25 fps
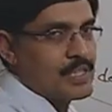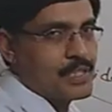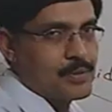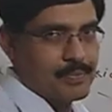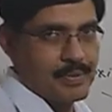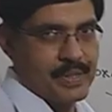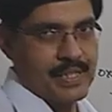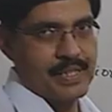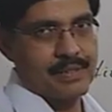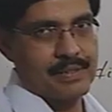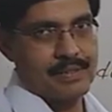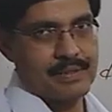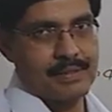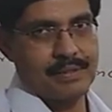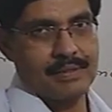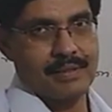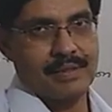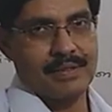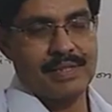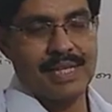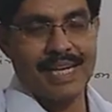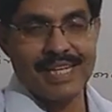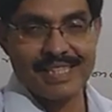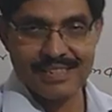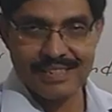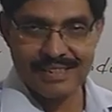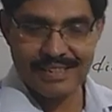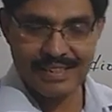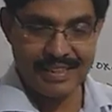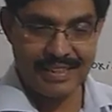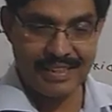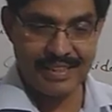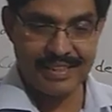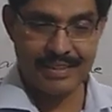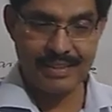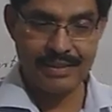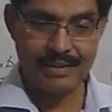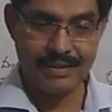the space. That's
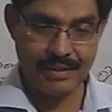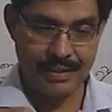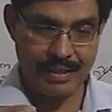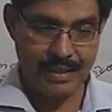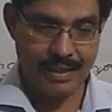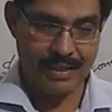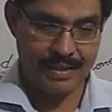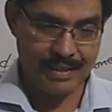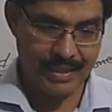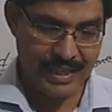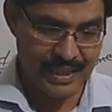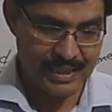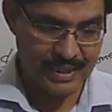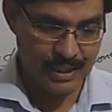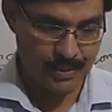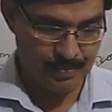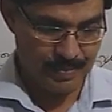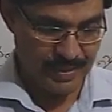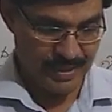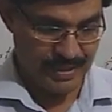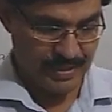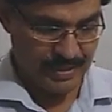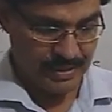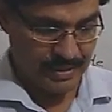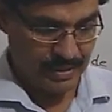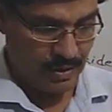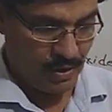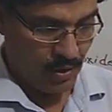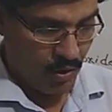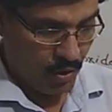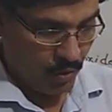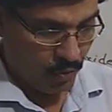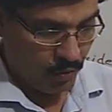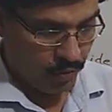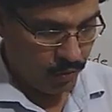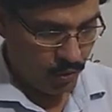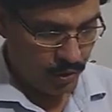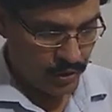clear. Next page,
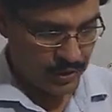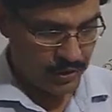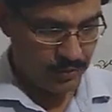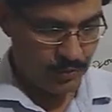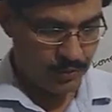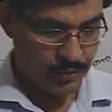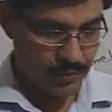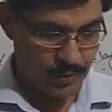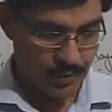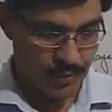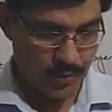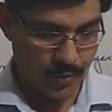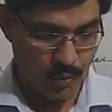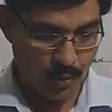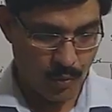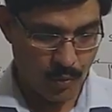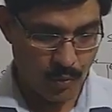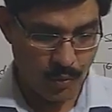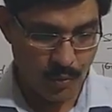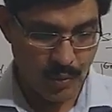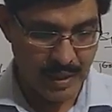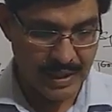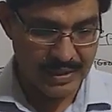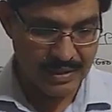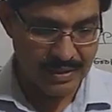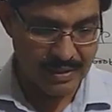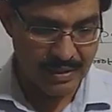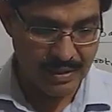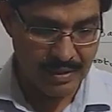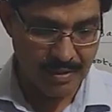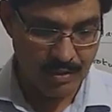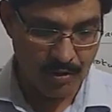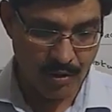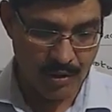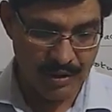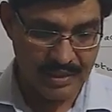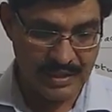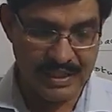44.
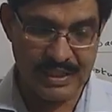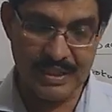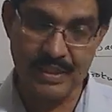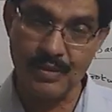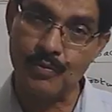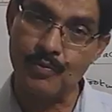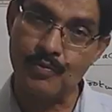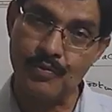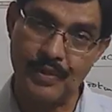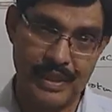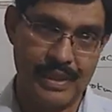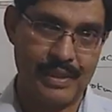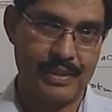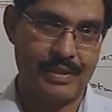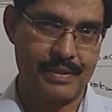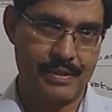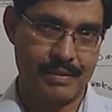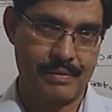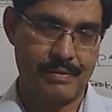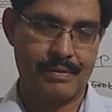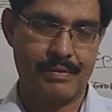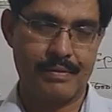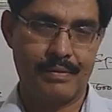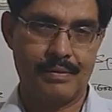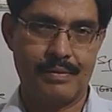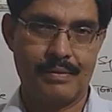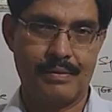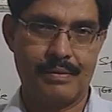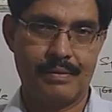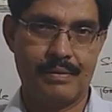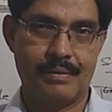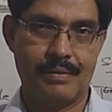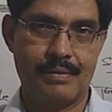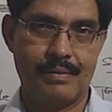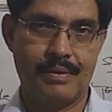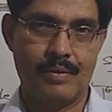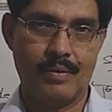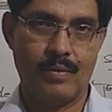What causes wind?
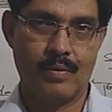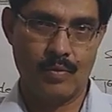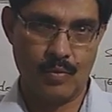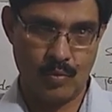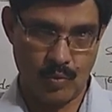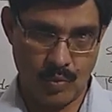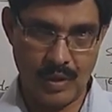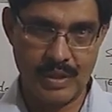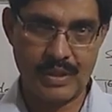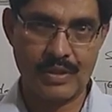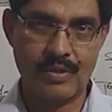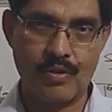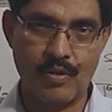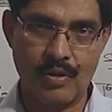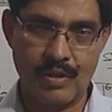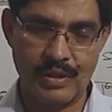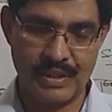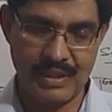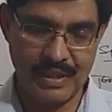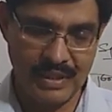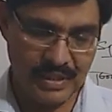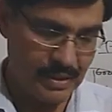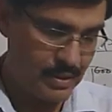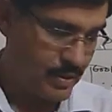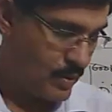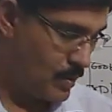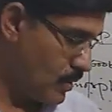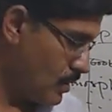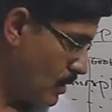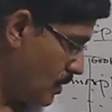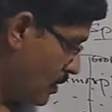What causes